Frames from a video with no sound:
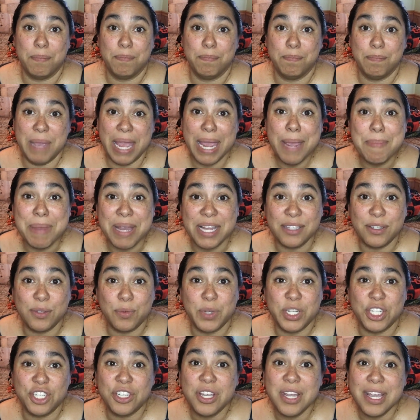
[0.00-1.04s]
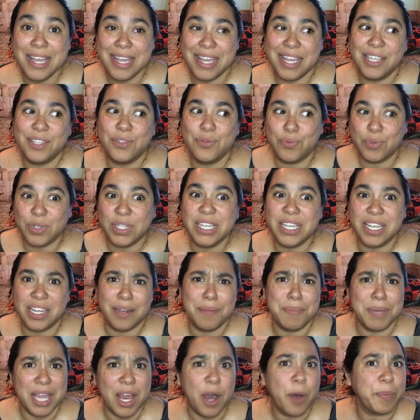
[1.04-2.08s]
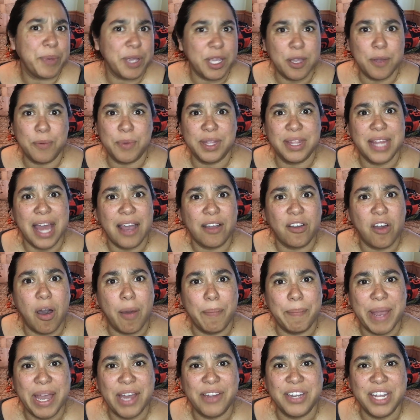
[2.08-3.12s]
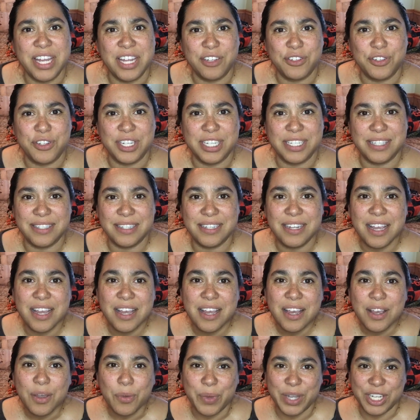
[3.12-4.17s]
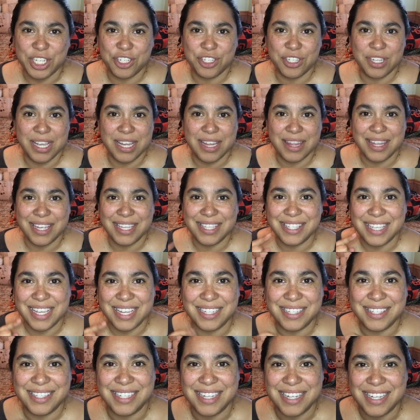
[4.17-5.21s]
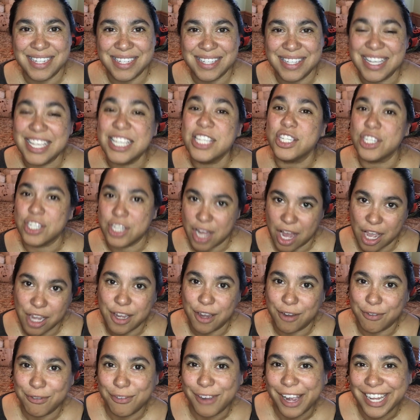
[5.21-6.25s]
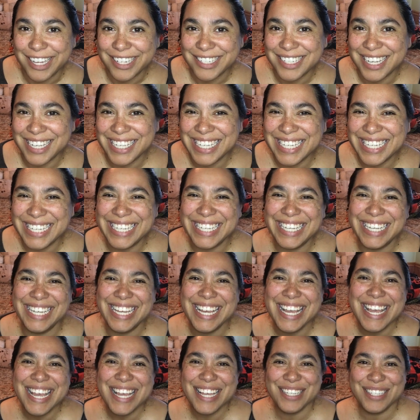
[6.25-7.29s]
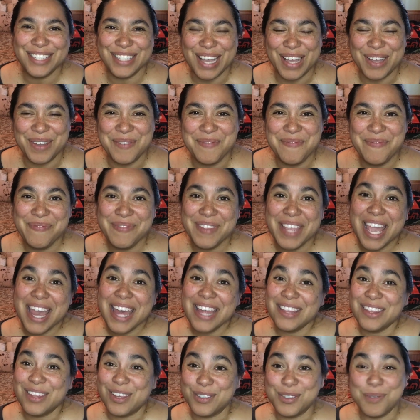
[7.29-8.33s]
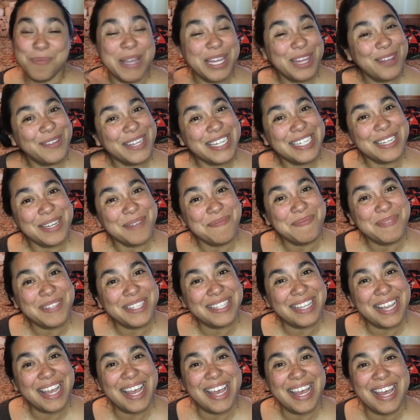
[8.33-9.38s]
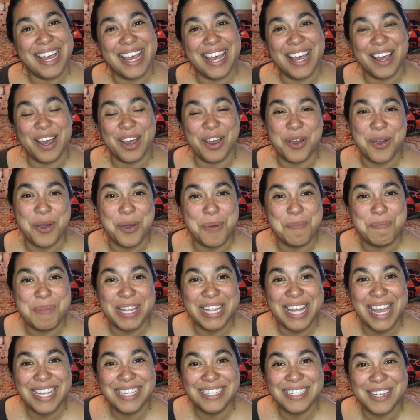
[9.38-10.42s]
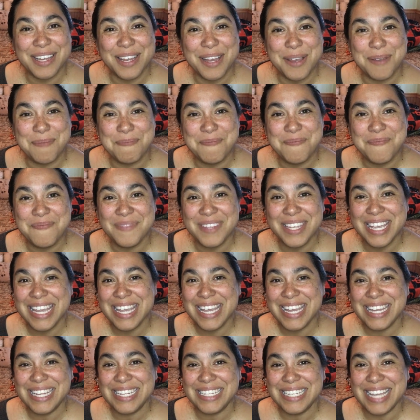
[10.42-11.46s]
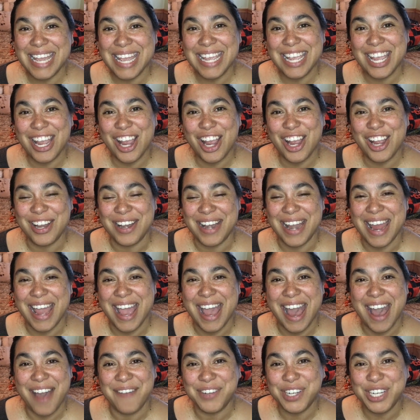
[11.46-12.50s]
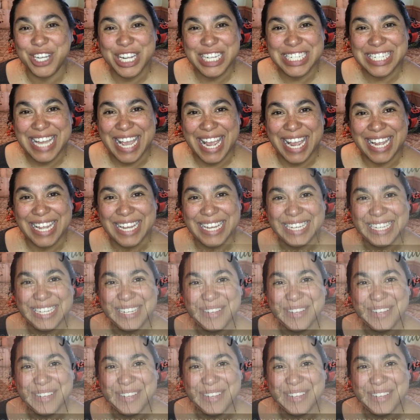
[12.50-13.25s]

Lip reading: payments, which is really going to be helping you with that compound interest, which in this instance is not your friend. So those are my 3 tips. Hope you liked them. Take care and have a great day.